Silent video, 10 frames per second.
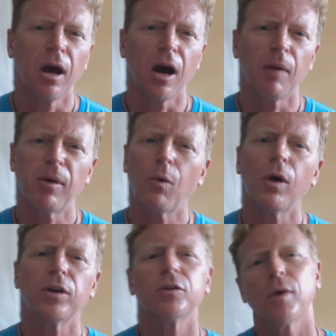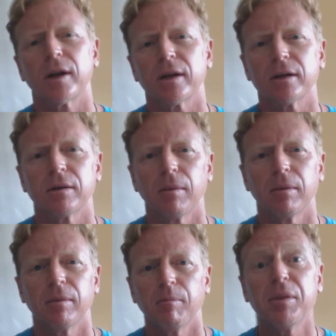about what you want to
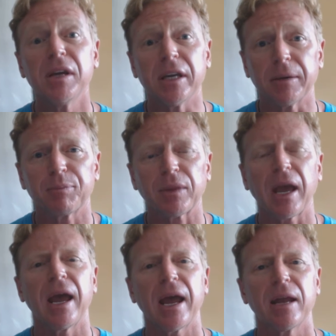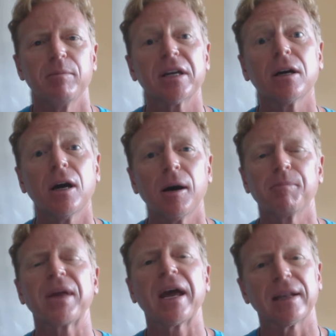be and
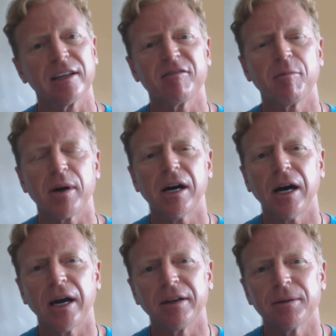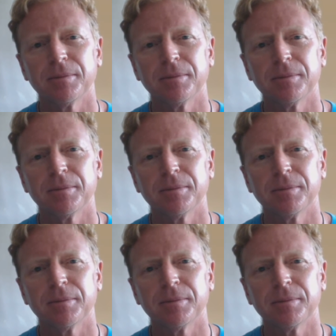become and leave behind.